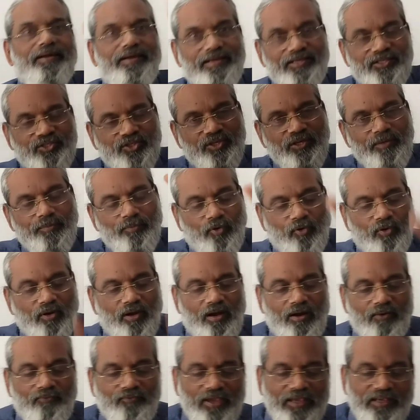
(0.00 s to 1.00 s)

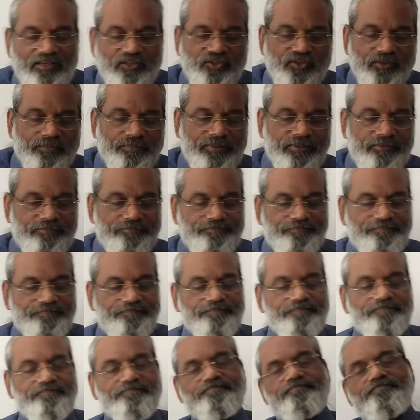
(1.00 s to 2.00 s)
Desdemona wakes up.
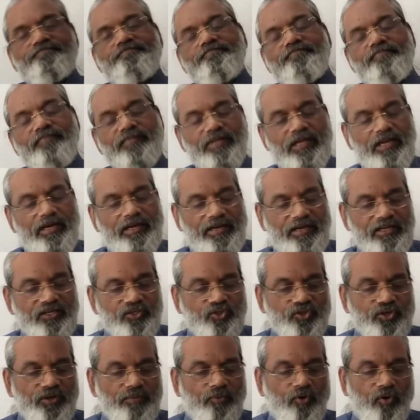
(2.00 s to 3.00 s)

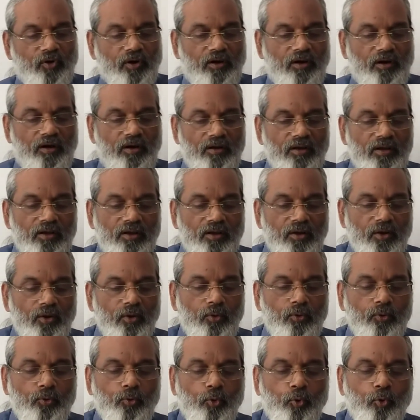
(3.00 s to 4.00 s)
Desdemona,
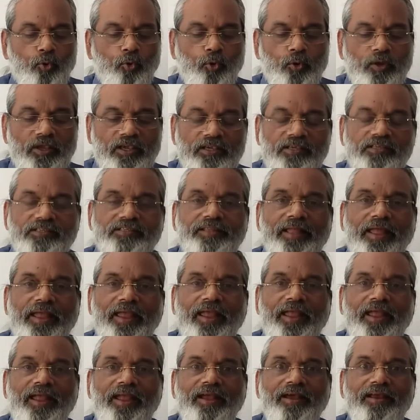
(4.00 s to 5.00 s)
who is
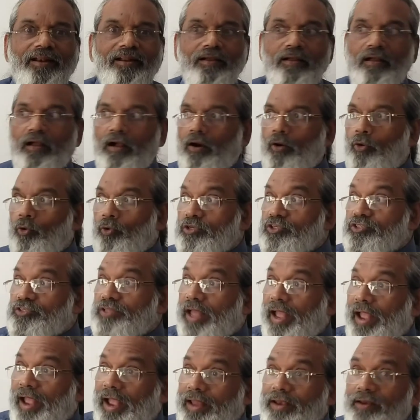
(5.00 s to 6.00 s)
there? Who is
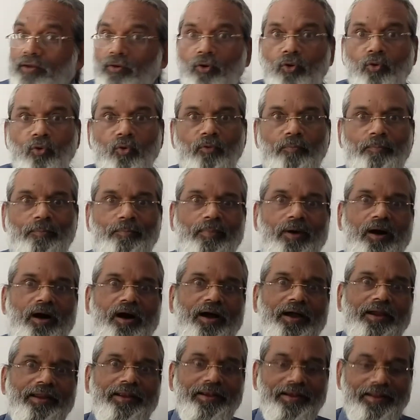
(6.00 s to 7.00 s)
that? Oh,
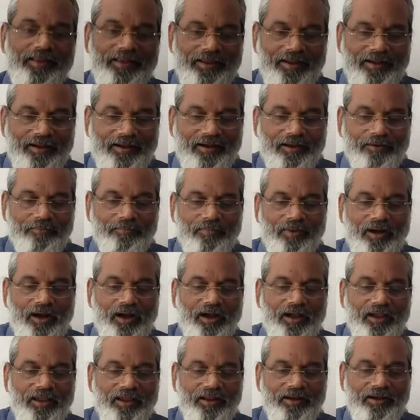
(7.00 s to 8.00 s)
my dear,
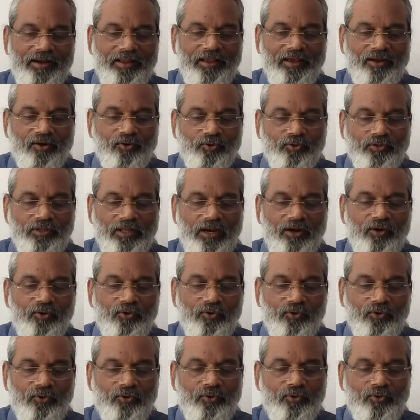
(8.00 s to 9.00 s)
my dear
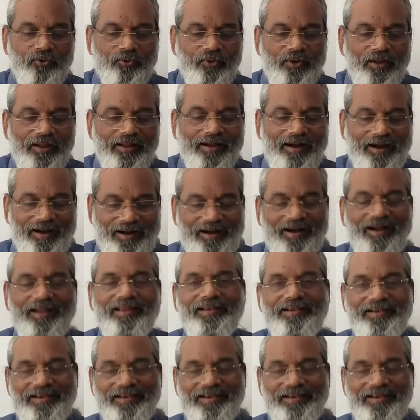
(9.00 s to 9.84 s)
Othello, I,